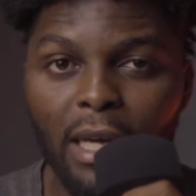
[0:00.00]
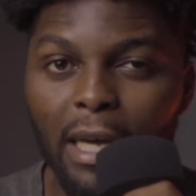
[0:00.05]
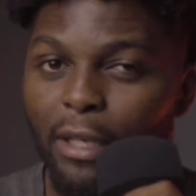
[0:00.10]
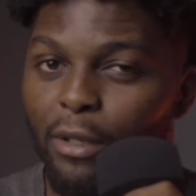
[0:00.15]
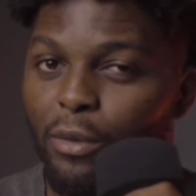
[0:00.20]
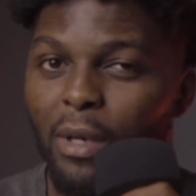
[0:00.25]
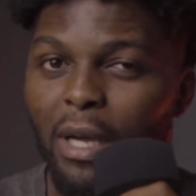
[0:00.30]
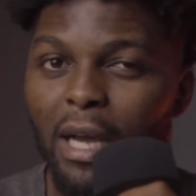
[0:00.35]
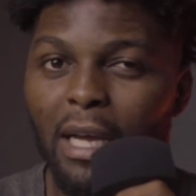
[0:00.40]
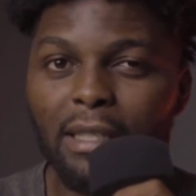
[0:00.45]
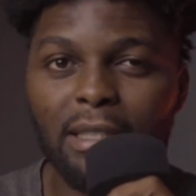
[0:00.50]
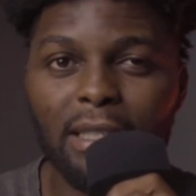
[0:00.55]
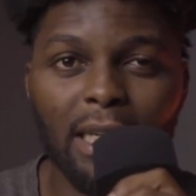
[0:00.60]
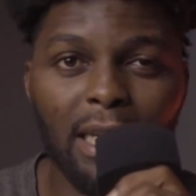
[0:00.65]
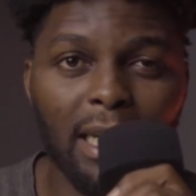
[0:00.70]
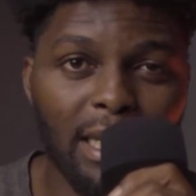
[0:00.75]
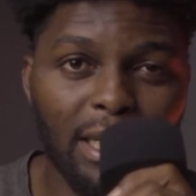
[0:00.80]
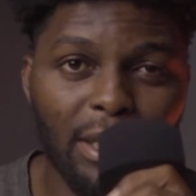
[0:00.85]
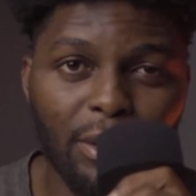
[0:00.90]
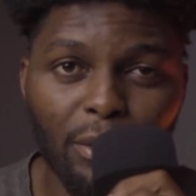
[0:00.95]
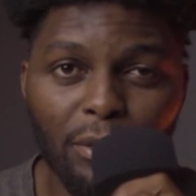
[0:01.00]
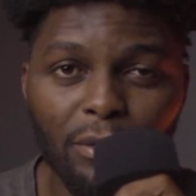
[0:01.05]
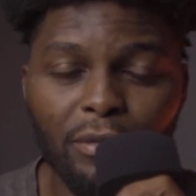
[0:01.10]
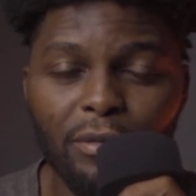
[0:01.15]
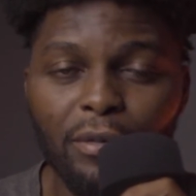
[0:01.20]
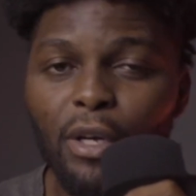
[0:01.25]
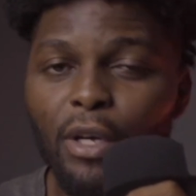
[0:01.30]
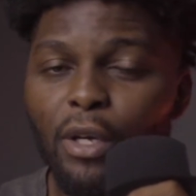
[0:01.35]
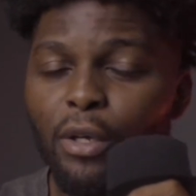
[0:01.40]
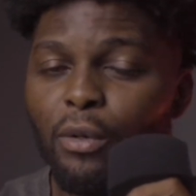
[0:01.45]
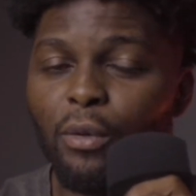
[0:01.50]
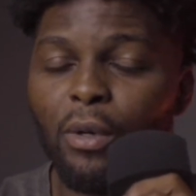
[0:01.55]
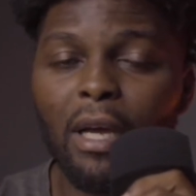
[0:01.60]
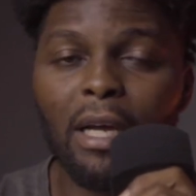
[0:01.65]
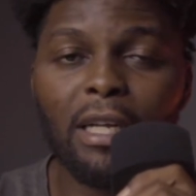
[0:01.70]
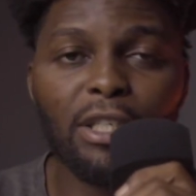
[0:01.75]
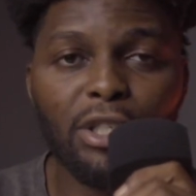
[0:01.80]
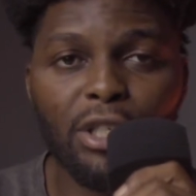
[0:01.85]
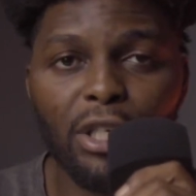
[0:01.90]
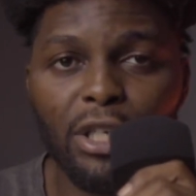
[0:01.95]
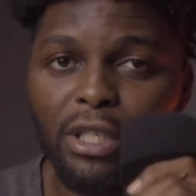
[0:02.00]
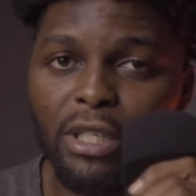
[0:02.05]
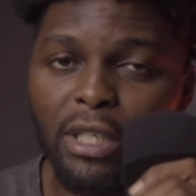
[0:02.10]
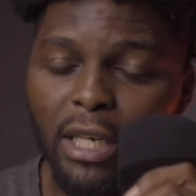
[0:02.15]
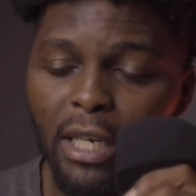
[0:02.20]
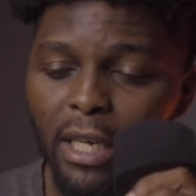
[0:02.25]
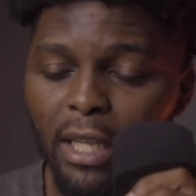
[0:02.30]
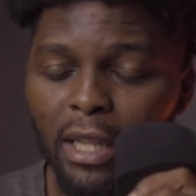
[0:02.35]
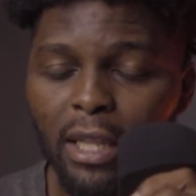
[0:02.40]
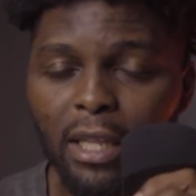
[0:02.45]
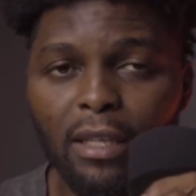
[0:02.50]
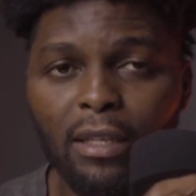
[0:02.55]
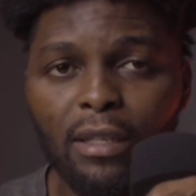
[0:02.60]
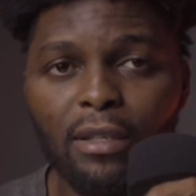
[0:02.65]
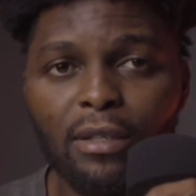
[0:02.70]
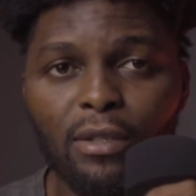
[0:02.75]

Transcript: and you can't clean off, you can't change anything.